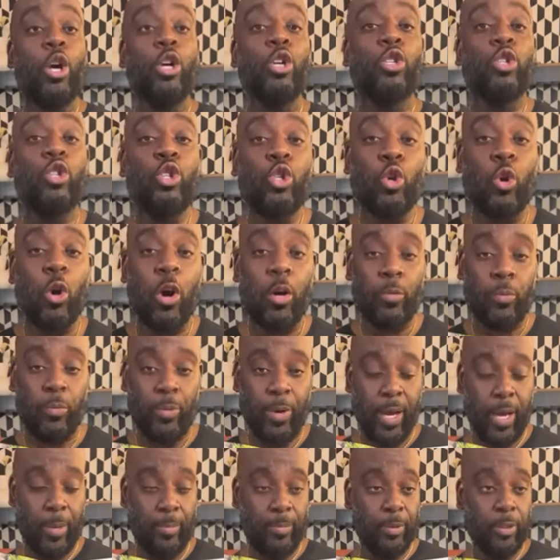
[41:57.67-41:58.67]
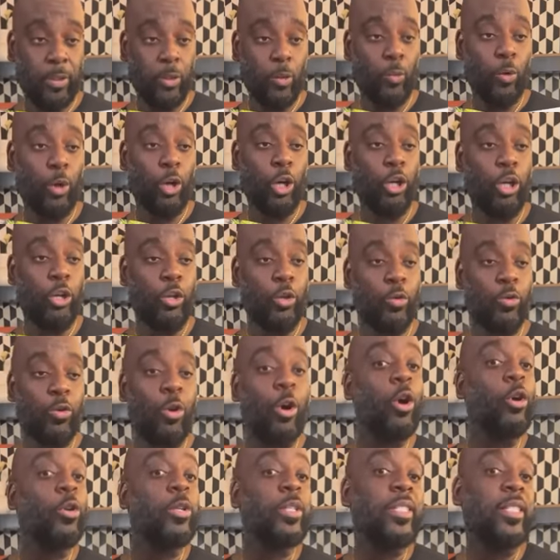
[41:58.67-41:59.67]
short ribs. We're gonna do
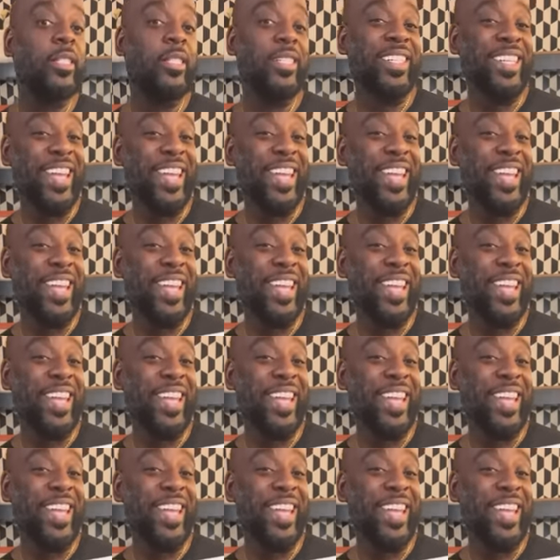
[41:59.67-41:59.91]
those